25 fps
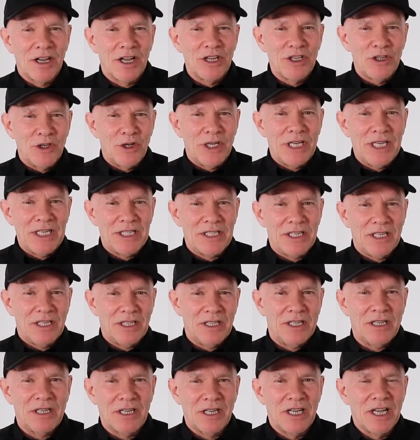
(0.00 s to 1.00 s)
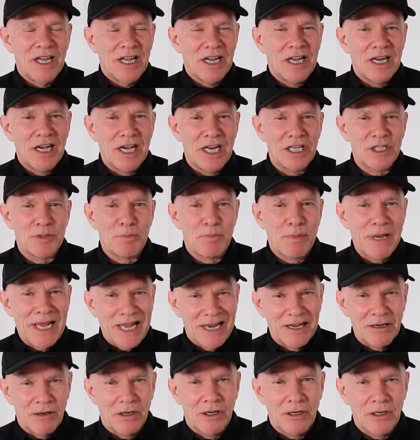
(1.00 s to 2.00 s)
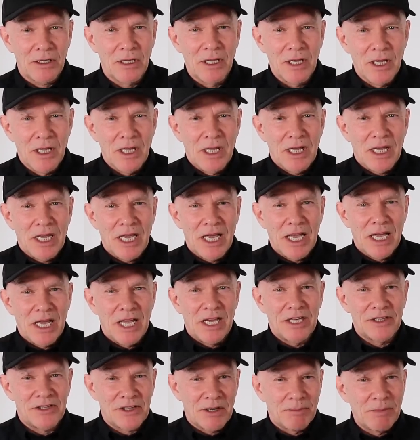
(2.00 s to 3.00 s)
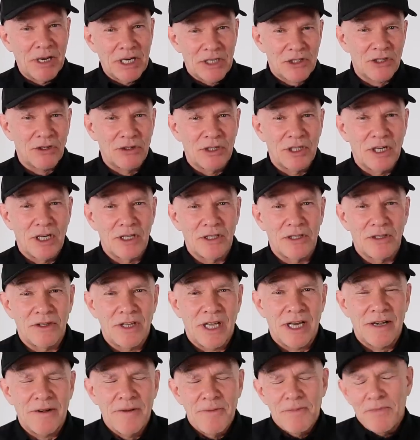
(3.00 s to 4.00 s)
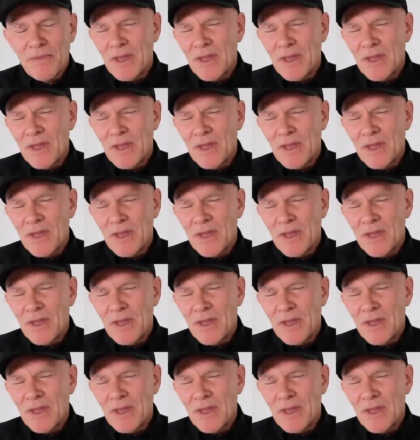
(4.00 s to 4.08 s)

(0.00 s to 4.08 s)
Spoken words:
you're hitting the clutch paddle, so make sure you don't do that.